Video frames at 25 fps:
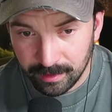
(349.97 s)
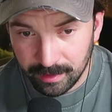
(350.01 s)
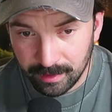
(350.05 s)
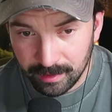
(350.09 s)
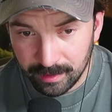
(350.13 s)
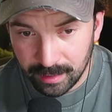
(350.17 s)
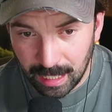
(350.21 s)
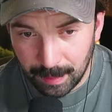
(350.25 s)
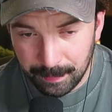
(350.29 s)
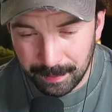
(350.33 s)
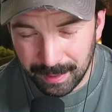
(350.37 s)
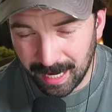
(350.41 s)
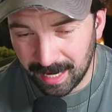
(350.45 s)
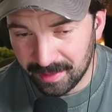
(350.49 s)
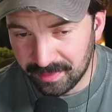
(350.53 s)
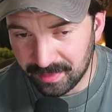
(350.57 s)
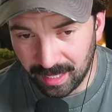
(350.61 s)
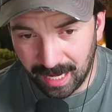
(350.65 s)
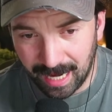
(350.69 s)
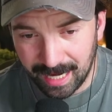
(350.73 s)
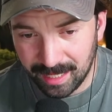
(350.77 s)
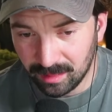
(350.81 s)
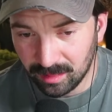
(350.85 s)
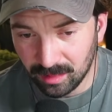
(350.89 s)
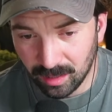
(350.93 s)
I mean,
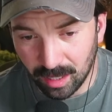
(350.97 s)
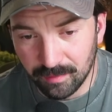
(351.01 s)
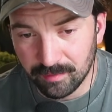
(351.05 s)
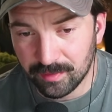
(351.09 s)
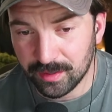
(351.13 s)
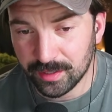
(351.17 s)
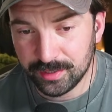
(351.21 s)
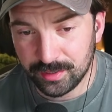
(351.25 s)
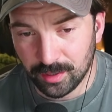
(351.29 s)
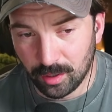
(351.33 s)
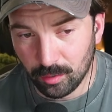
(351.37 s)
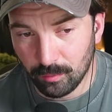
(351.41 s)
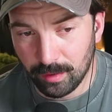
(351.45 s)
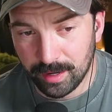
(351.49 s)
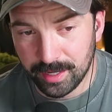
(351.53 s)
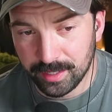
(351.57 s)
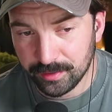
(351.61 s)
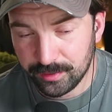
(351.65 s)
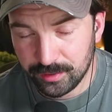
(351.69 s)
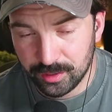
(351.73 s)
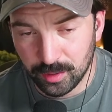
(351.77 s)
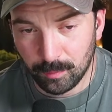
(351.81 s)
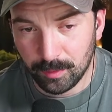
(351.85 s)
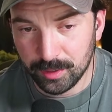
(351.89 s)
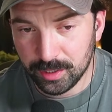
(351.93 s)
I love this already
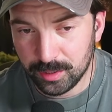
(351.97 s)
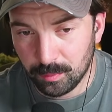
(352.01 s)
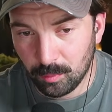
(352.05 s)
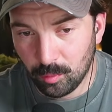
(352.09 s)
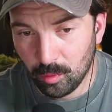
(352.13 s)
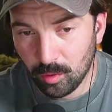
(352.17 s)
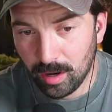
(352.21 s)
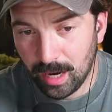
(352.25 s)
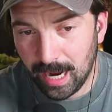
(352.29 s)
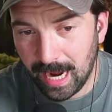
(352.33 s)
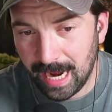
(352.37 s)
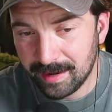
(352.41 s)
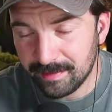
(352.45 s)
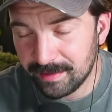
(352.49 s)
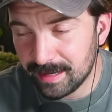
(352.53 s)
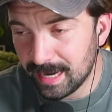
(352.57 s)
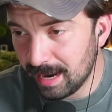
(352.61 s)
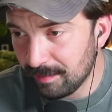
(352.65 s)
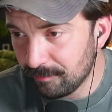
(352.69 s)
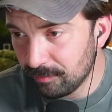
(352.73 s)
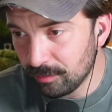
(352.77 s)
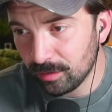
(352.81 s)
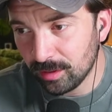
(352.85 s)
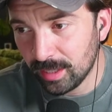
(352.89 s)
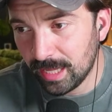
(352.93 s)
so much more. I
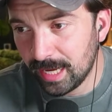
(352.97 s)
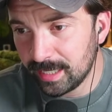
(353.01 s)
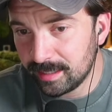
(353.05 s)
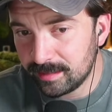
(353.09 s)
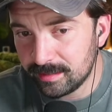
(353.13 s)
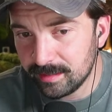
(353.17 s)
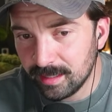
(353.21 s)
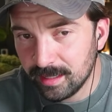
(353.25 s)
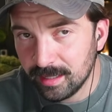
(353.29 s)
never liked